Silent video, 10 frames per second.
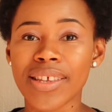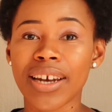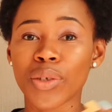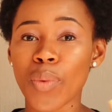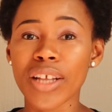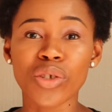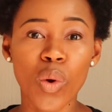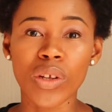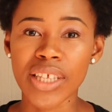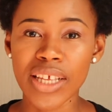That is why it's
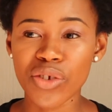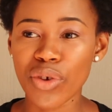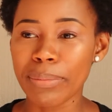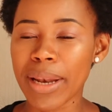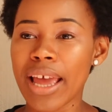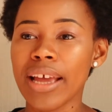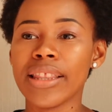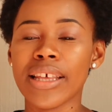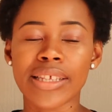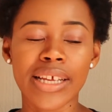called sensory play.
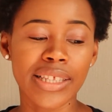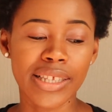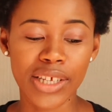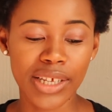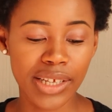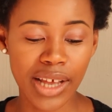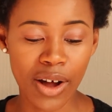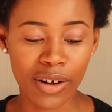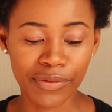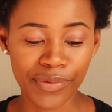The senses
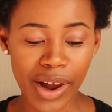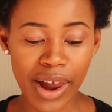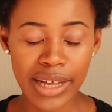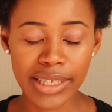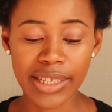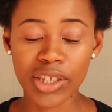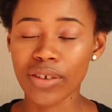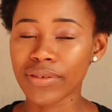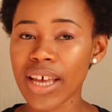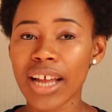
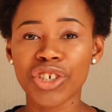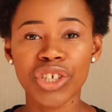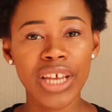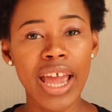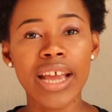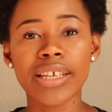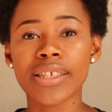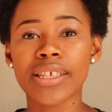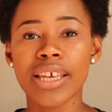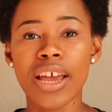of touch,
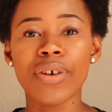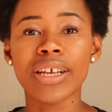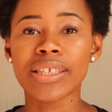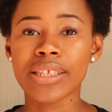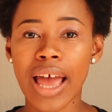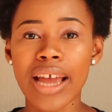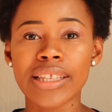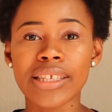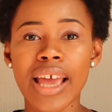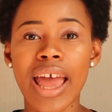taste, hearing,
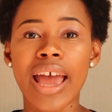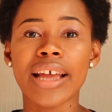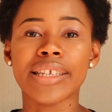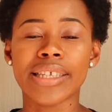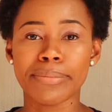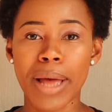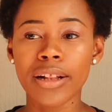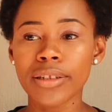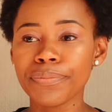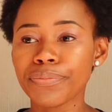sight and
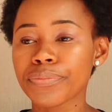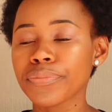smell.